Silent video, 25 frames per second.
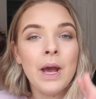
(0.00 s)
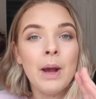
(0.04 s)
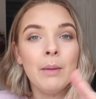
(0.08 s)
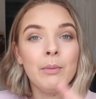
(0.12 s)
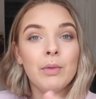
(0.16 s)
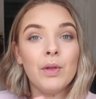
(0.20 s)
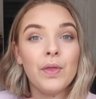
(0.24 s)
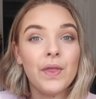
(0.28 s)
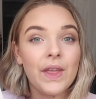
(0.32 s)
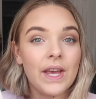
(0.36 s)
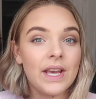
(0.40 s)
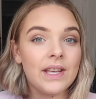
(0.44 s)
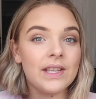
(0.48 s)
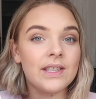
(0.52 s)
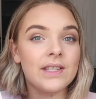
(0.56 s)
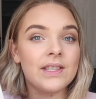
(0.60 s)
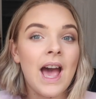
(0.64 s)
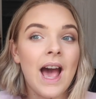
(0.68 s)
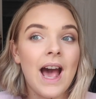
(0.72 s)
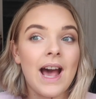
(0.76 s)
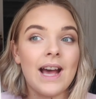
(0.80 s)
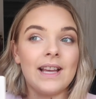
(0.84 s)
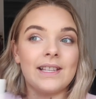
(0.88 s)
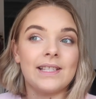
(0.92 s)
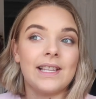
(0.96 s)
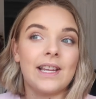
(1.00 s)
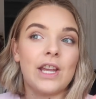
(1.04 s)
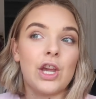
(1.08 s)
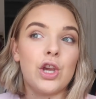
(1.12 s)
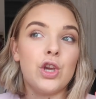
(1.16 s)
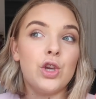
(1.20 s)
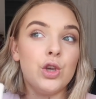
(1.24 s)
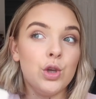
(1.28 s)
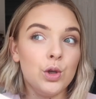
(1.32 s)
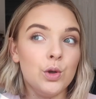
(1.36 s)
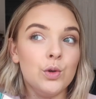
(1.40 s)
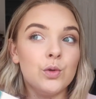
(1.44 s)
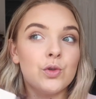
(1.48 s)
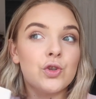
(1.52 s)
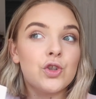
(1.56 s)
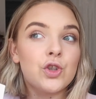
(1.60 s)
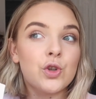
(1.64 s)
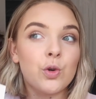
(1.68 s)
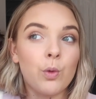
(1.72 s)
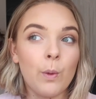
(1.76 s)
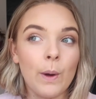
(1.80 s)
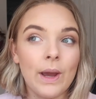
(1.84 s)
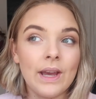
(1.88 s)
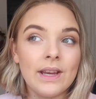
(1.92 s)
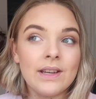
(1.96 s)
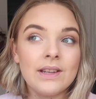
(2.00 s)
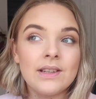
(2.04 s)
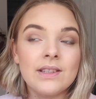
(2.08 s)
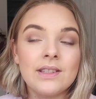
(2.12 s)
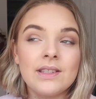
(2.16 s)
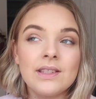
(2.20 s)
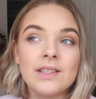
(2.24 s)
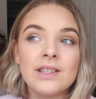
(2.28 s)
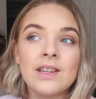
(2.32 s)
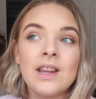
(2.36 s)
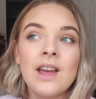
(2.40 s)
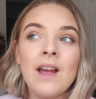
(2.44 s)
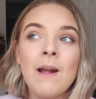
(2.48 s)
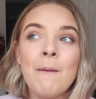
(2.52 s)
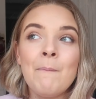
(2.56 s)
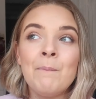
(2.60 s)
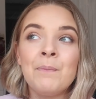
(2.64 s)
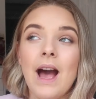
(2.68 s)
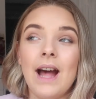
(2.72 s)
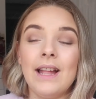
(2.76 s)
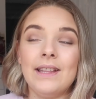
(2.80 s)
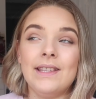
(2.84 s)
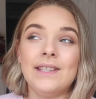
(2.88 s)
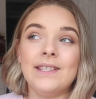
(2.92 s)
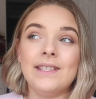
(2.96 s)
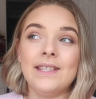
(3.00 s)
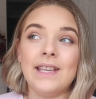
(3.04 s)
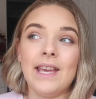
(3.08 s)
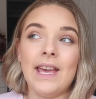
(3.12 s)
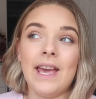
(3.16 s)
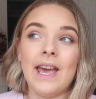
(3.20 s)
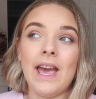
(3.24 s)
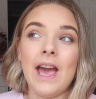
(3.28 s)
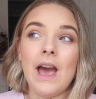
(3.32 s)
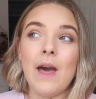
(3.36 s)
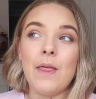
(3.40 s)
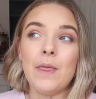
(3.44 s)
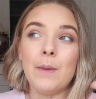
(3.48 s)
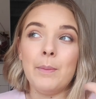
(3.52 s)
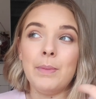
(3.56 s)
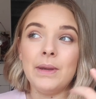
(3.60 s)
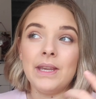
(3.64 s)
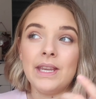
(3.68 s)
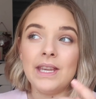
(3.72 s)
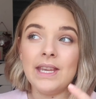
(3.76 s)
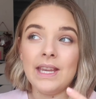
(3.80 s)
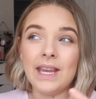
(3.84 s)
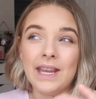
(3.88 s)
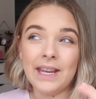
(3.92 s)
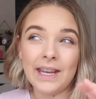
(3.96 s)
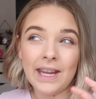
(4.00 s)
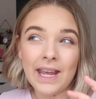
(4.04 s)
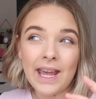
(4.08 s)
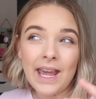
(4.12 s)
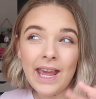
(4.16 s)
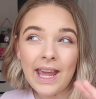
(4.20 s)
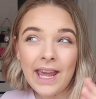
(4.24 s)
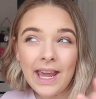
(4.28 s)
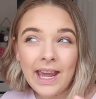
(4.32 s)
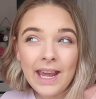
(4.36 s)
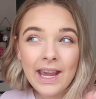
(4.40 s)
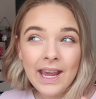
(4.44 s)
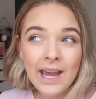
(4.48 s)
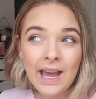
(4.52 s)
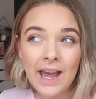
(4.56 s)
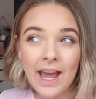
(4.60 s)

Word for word: But this has like a huge twist, I'd say, at the beginning.